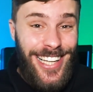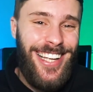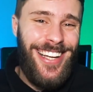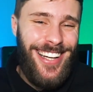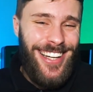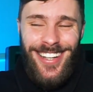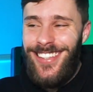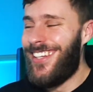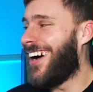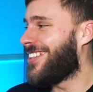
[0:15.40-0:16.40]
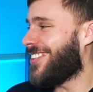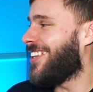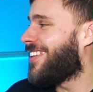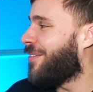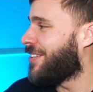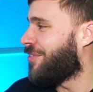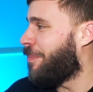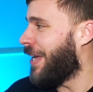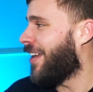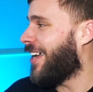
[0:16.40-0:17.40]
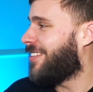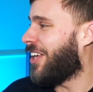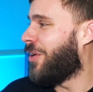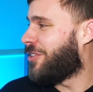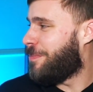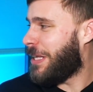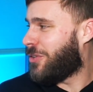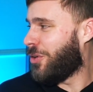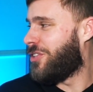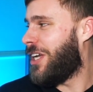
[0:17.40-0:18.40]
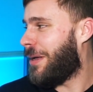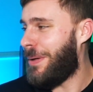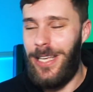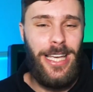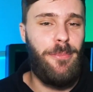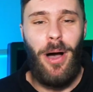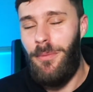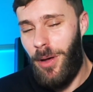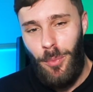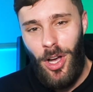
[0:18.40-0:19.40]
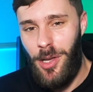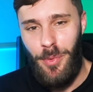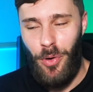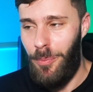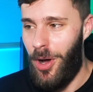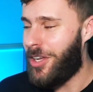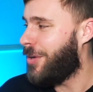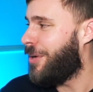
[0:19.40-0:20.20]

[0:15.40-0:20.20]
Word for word: I decided to get myself a bit of lighting. I know it's a bit dodgy uh, back here, but I'm, I'm working with what I'm working